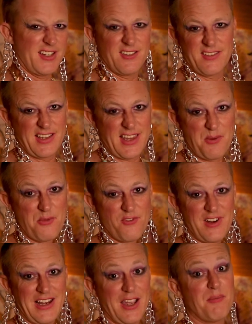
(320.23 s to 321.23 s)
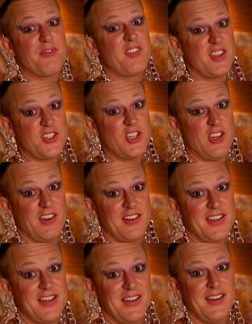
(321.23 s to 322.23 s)
I don't think they were really up for the
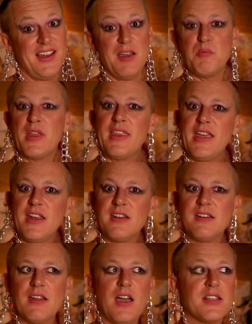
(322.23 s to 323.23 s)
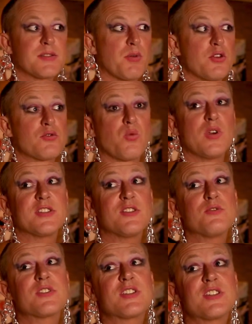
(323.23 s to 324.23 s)
journey. But then I suppose
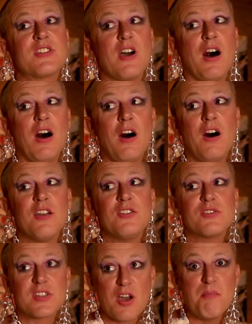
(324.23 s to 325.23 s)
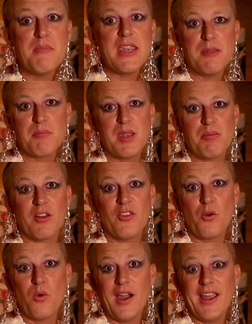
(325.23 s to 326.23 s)
once you start meeting people
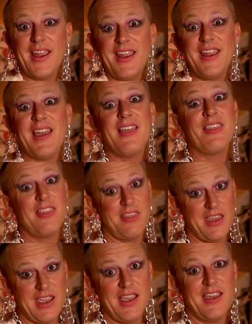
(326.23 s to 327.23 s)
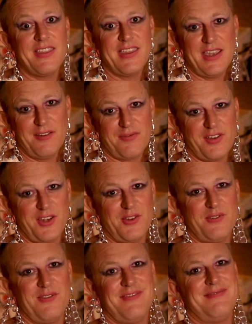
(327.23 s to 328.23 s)
on the way and they're there for
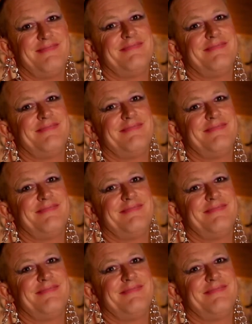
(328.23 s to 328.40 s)
you.